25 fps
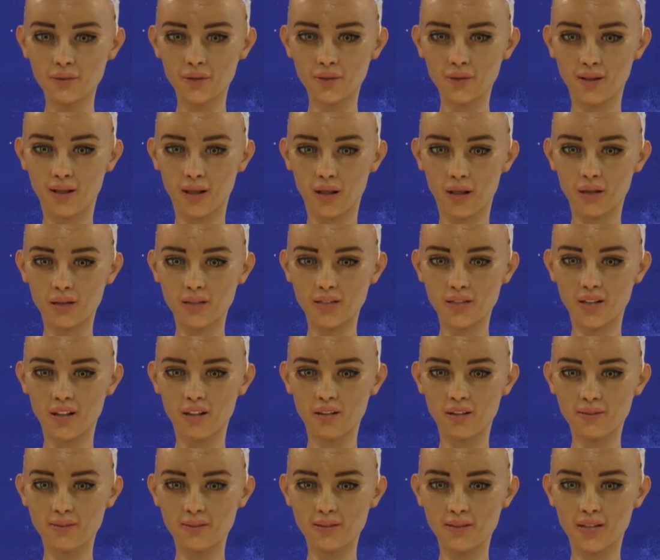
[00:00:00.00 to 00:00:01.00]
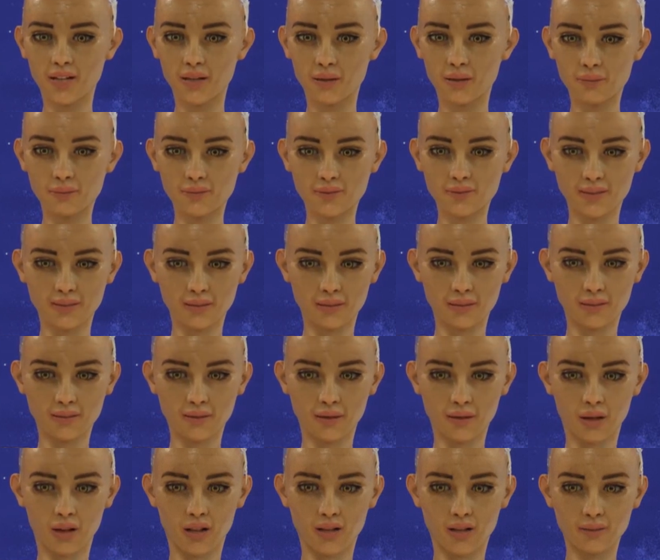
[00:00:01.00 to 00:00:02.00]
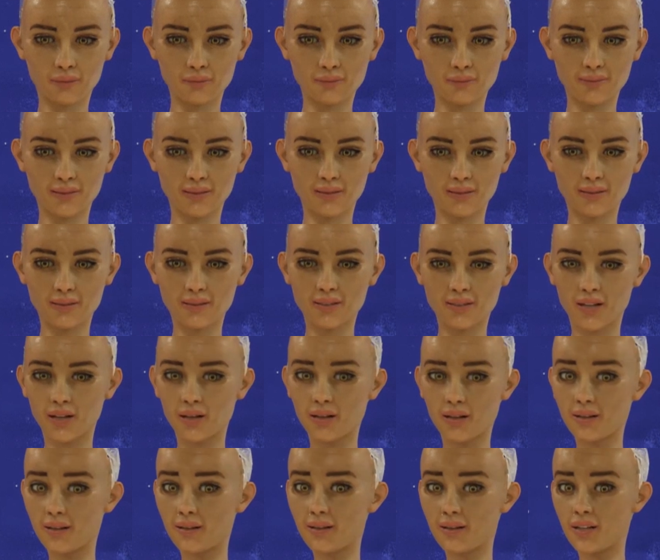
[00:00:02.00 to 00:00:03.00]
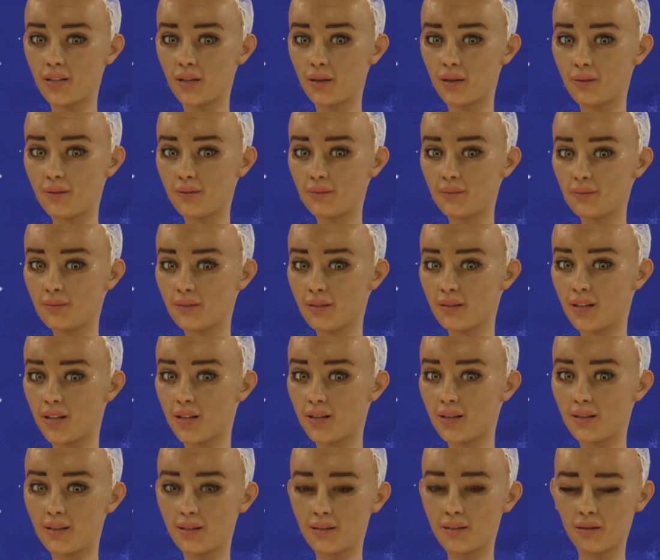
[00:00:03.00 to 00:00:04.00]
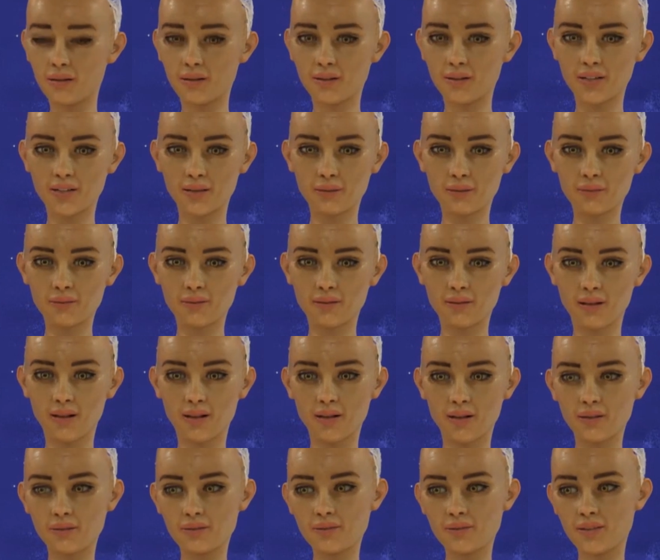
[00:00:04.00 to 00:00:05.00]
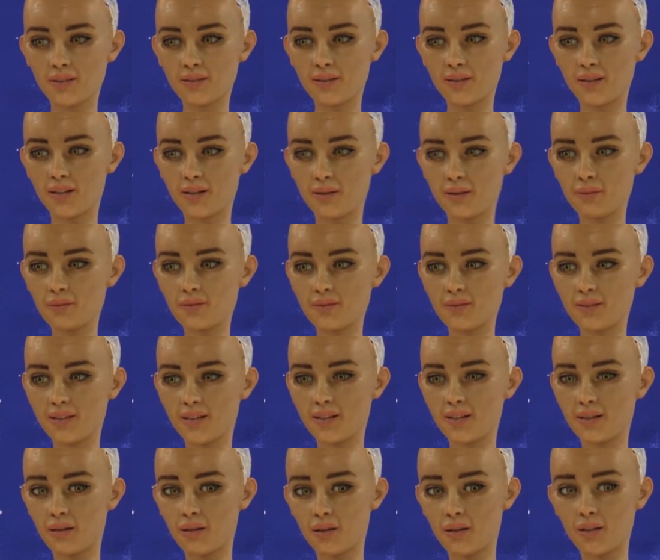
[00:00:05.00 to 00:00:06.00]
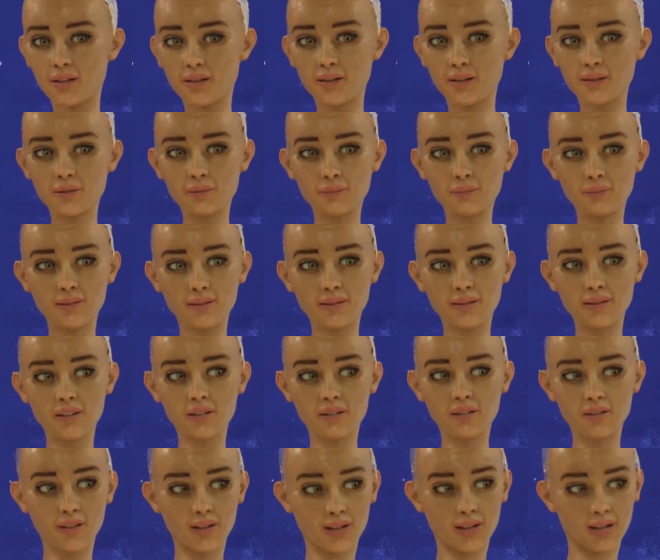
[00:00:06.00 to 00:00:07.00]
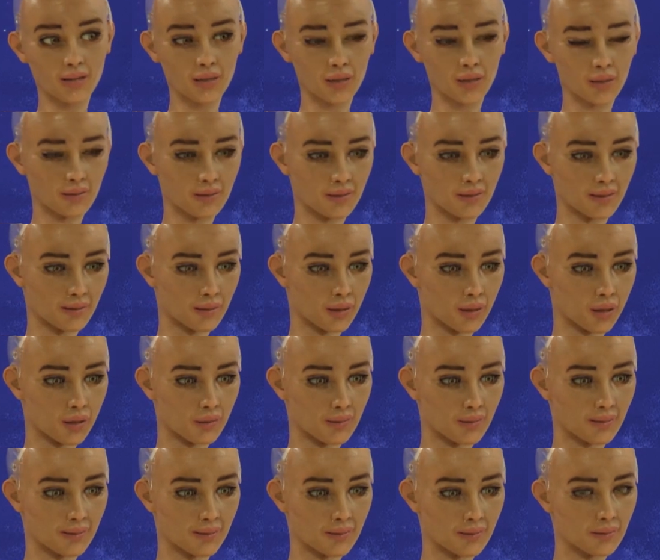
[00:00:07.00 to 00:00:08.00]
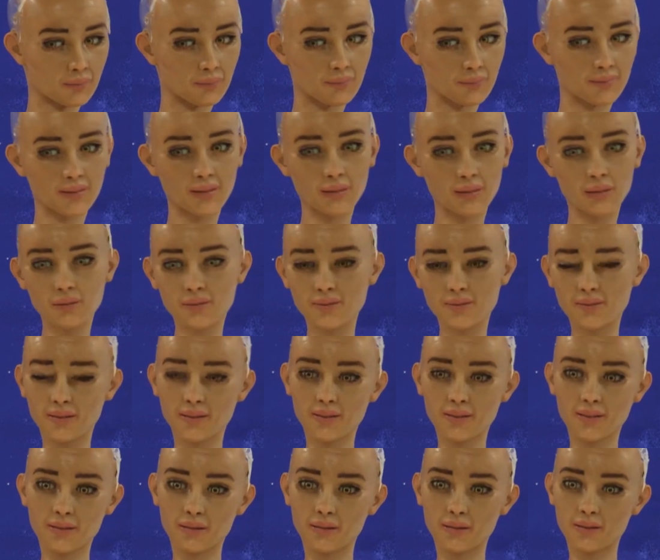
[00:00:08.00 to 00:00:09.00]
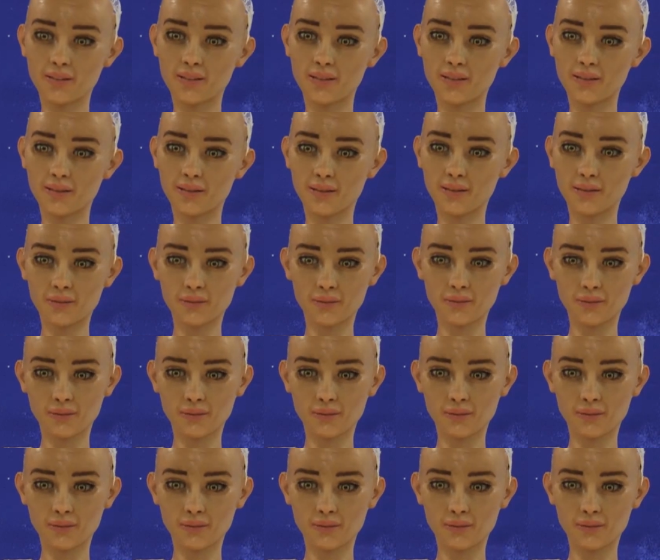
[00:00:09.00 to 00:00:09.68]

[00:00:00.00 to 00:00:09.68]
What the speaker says: We don't have the same biases or emotions that can sometimes cloud decision-making and can process large amounts of data quickly in order to make the best decisions.